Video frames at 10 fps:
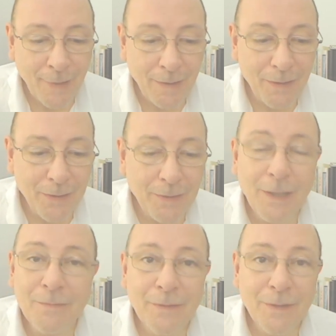and I think
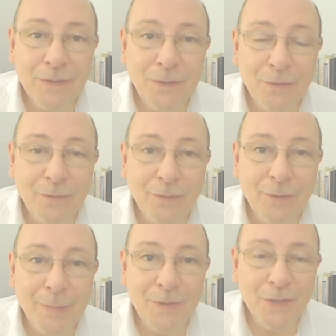I feel it's got
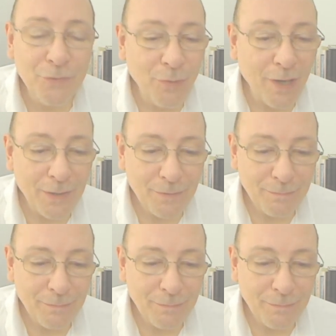the message right.